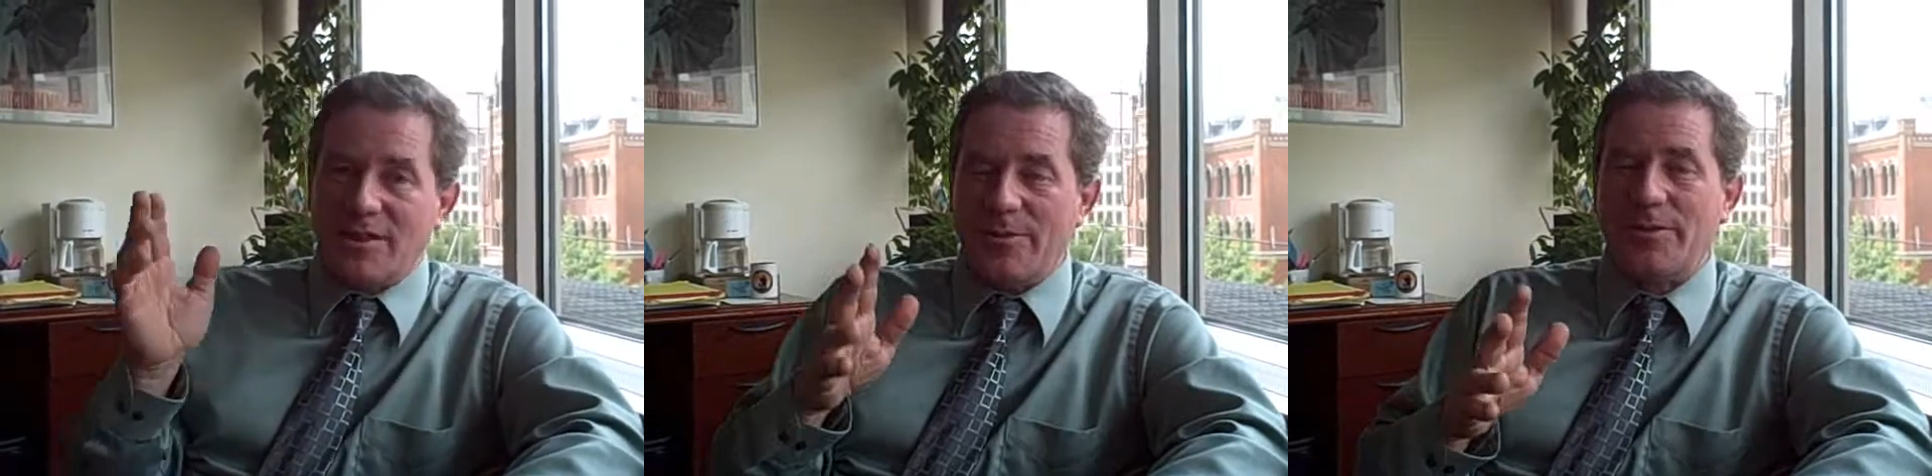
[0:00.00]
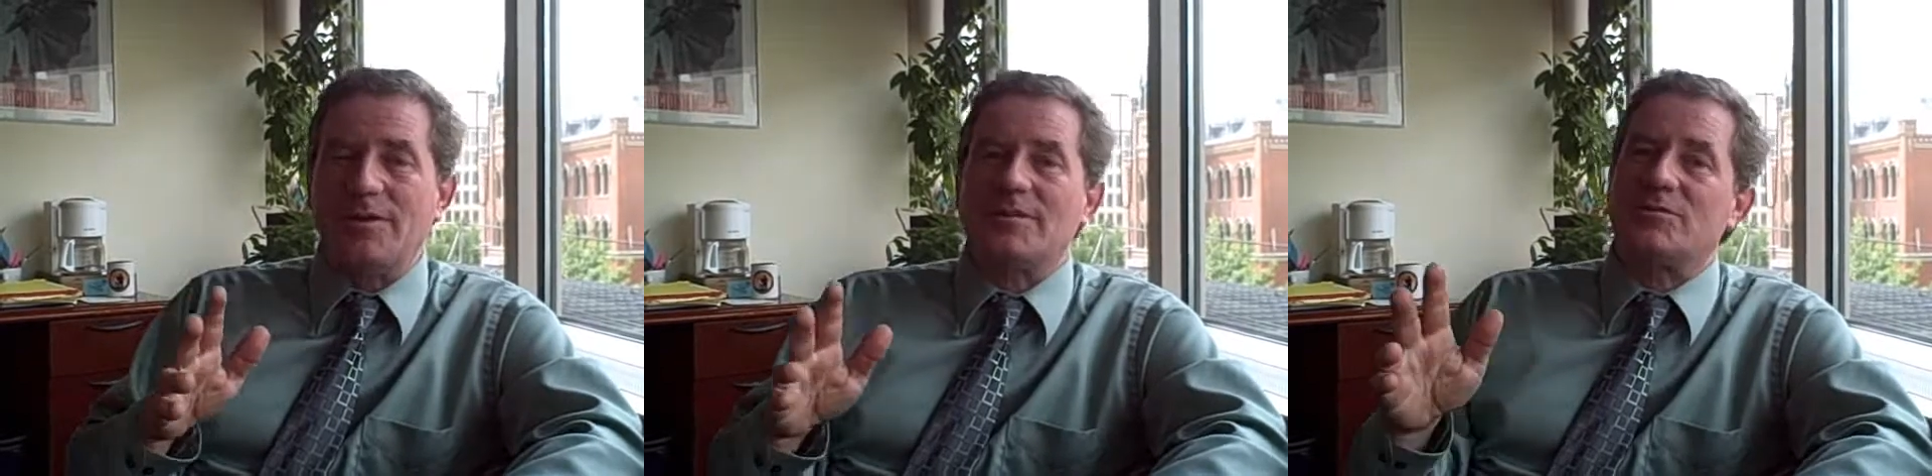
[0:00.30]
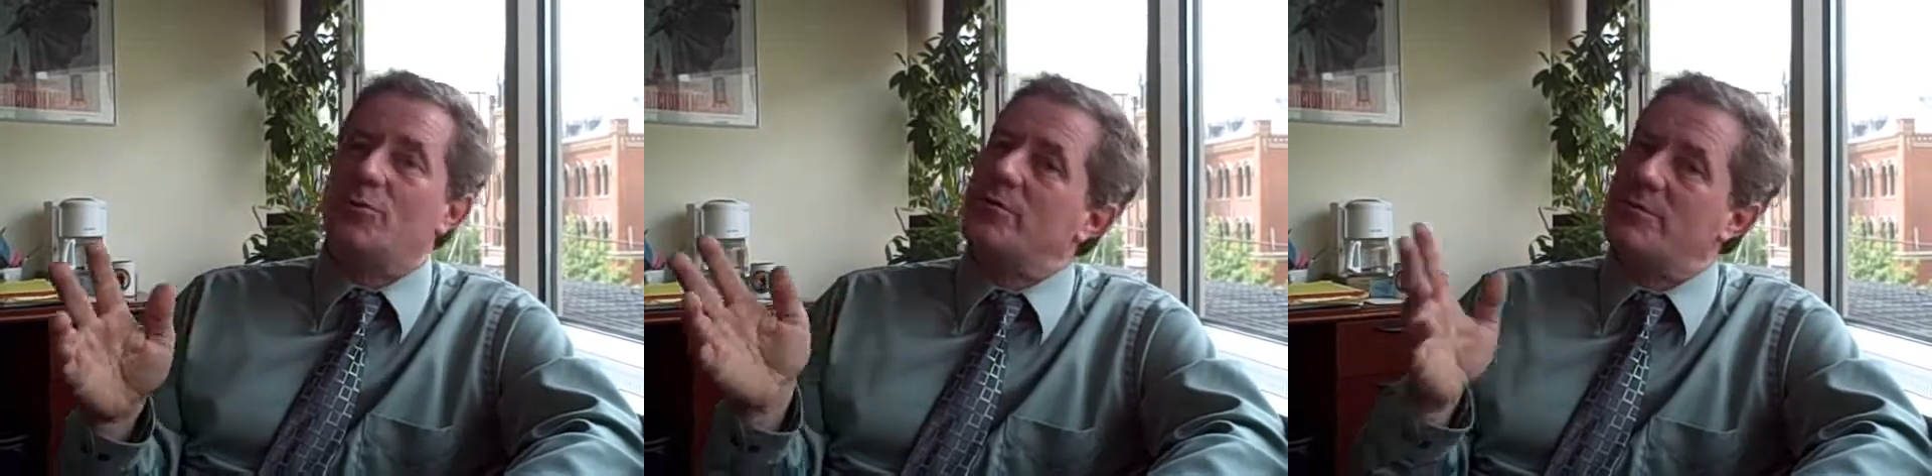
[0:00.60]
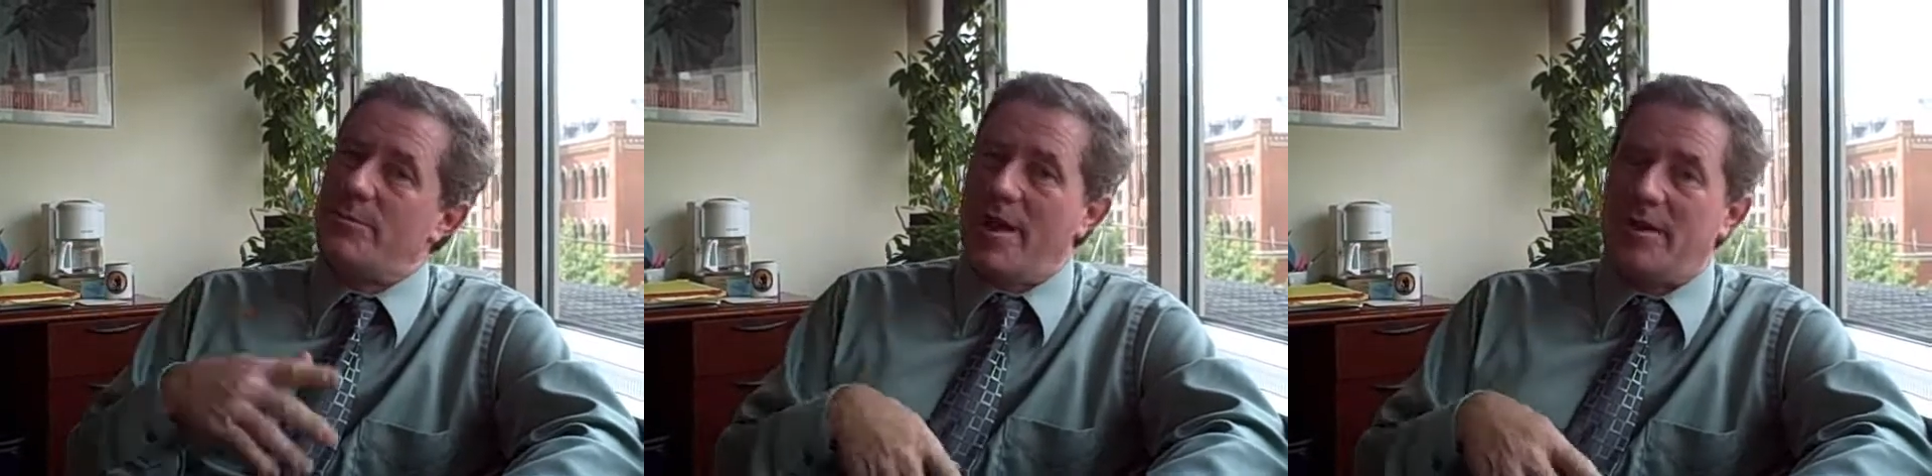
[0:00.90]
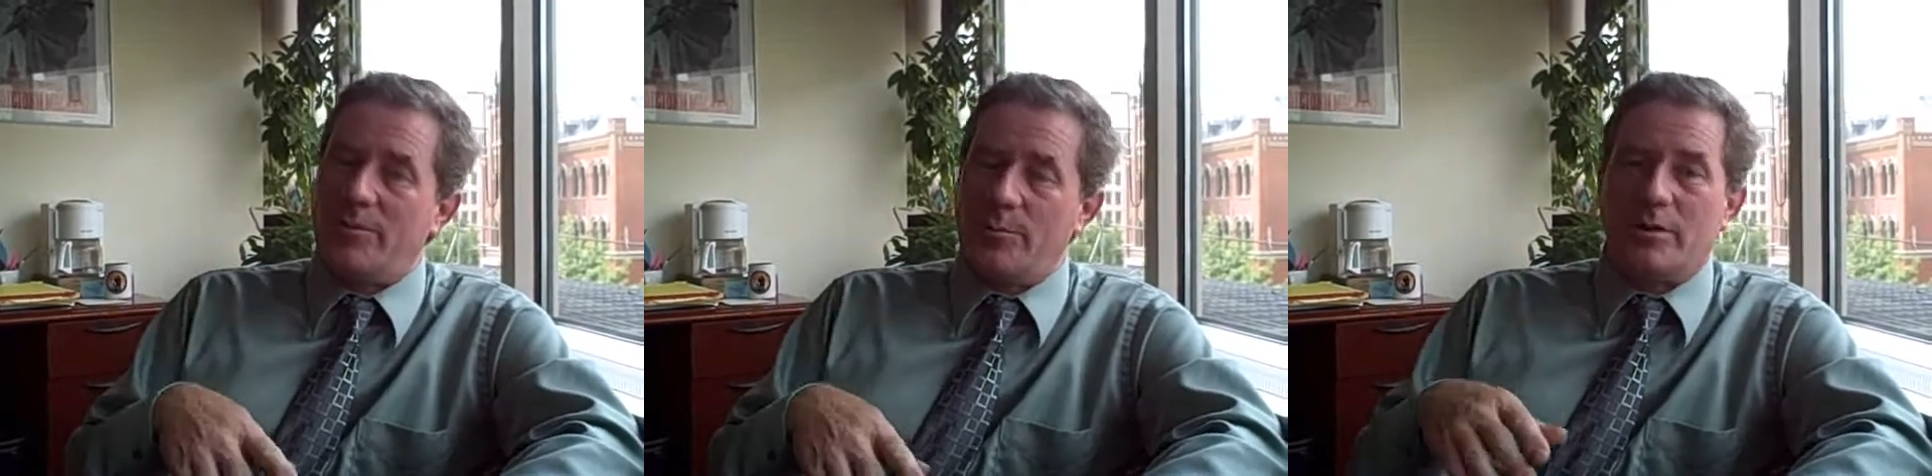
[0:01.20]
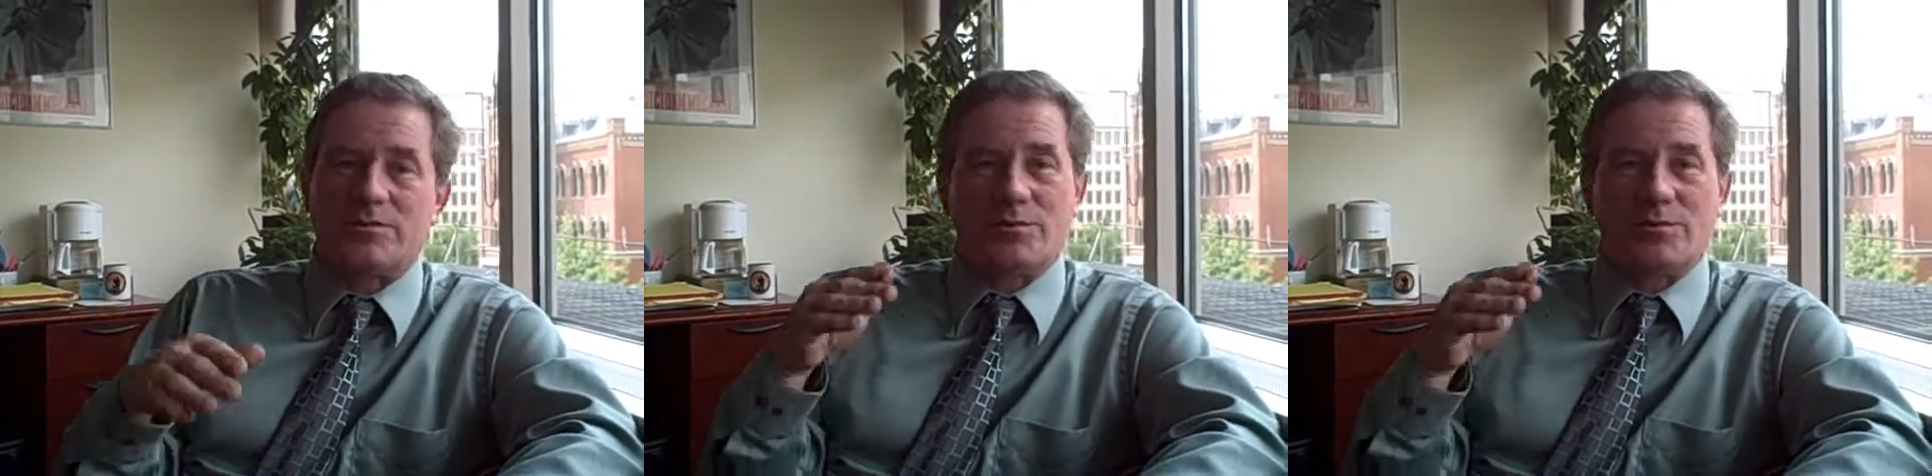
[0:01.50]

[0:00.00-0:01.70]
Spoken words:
to nothing, it's towards the back of the book.